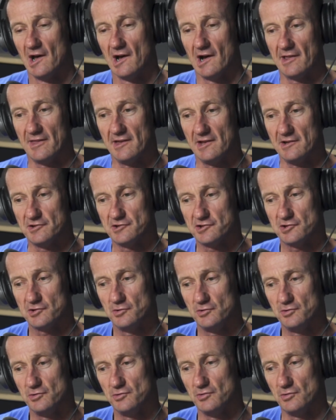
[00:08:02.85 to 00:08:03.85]
And then
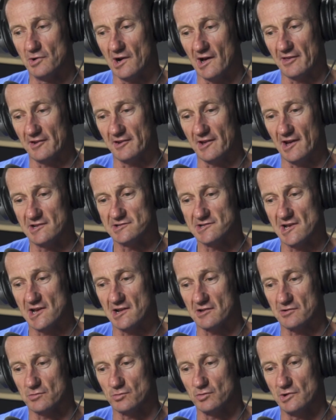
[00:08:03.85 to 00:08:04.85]
2 other days
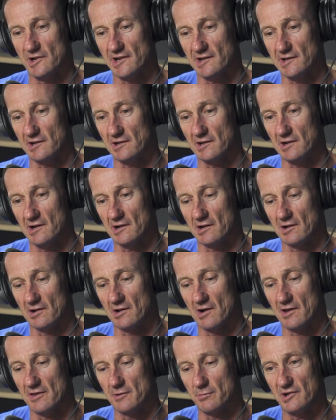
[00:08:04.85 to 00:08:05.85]
out of the week, it'll
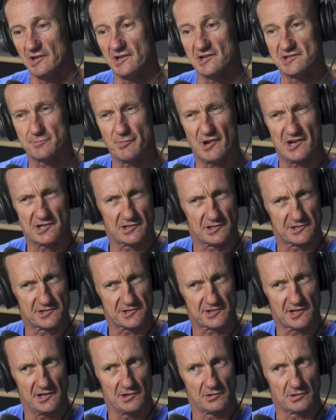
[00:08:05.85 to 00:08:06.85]
either be your specialist
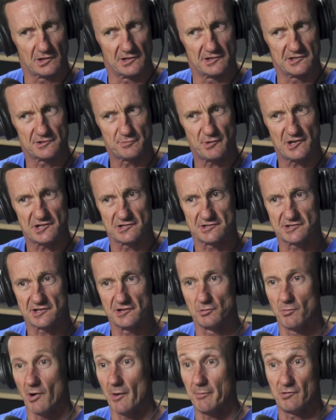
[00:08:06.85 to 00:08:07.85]
skill, and the specialist
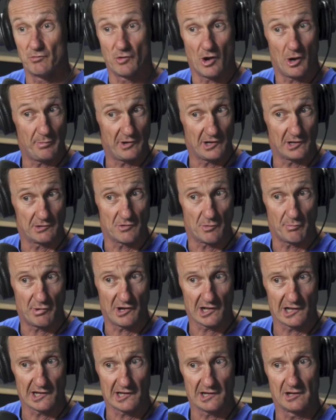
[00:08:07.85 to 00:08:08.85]
skill might be roping and
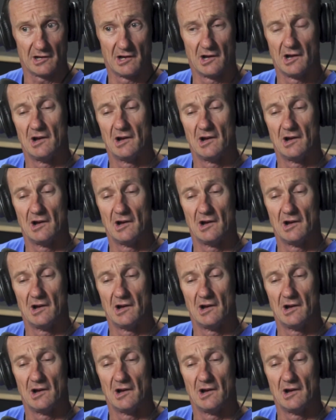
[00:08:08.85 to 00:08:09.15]
rappelling